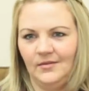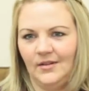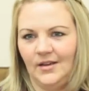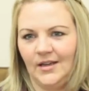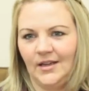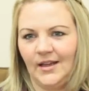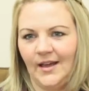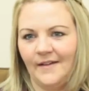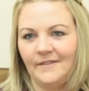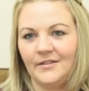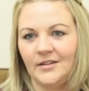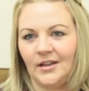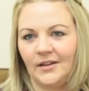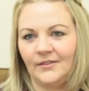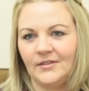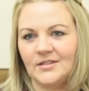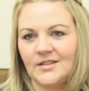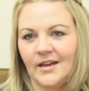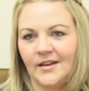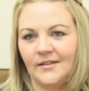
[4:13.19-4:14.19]
any
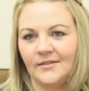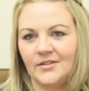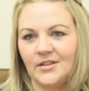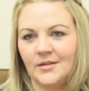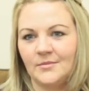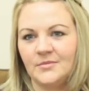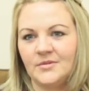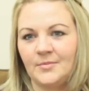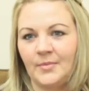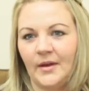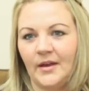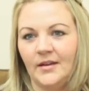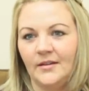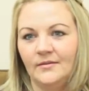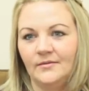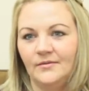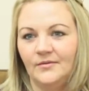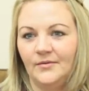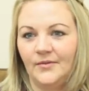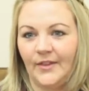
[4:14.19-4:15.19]
affidavits out of DIMS,
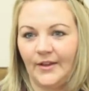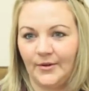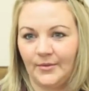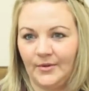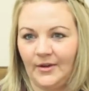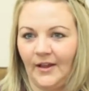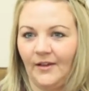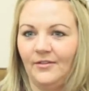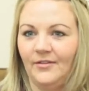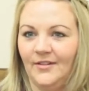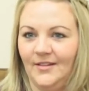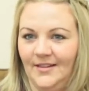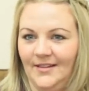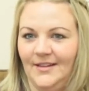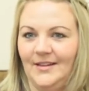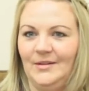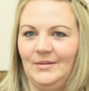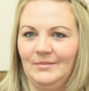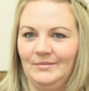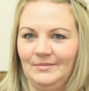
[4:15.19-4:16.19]
but there were
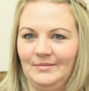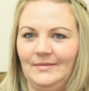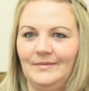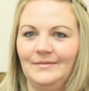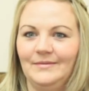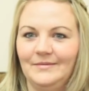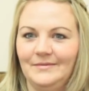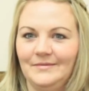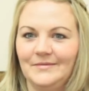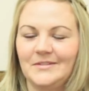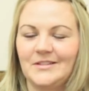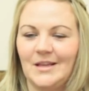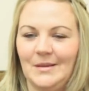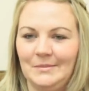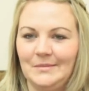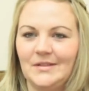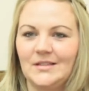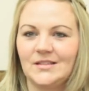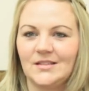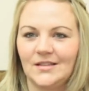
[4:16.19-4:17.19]
definitely
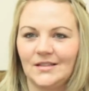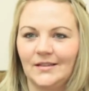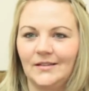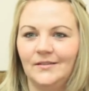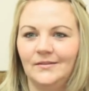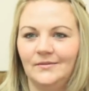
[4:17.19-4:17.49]
some missing.